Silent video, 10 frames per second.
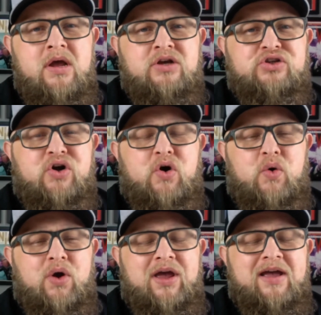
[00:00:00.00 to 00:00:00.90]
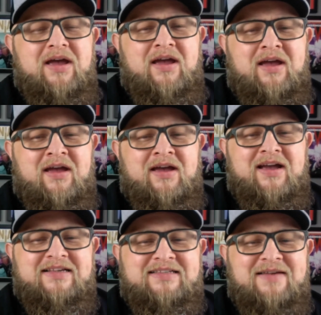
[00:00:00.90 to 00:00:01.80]
So
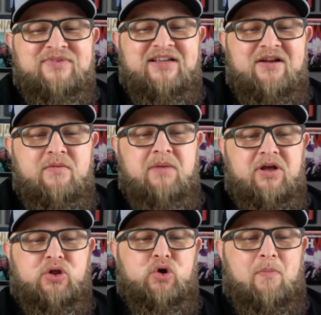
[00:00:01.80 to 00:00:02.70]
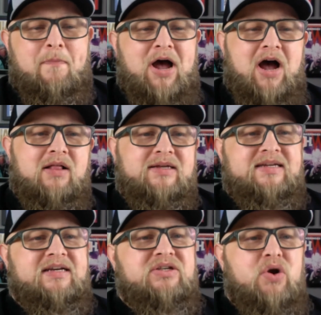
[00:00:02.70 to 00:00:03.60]
it seems like there may be a little
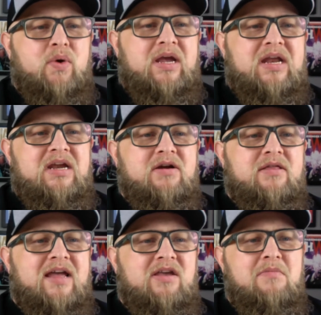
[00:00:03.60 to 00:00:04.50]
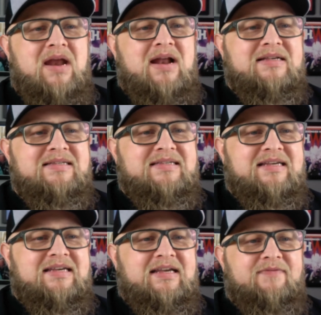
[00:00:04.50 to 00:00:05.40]
politics going in here that you may not
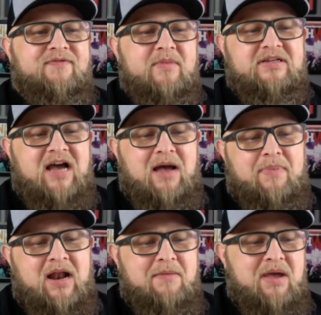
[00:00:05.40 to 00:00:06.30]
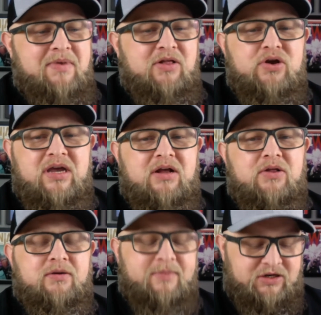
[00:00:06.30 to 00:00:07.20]
see from the top, and I may be looking a
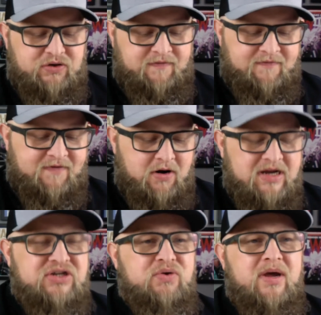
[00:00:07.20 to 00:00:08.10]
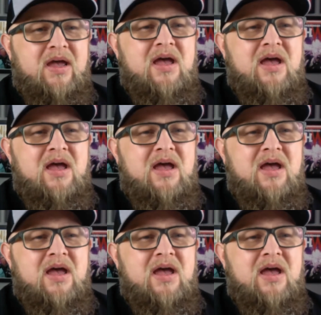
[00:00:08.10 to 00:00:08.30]
little bit too far into it.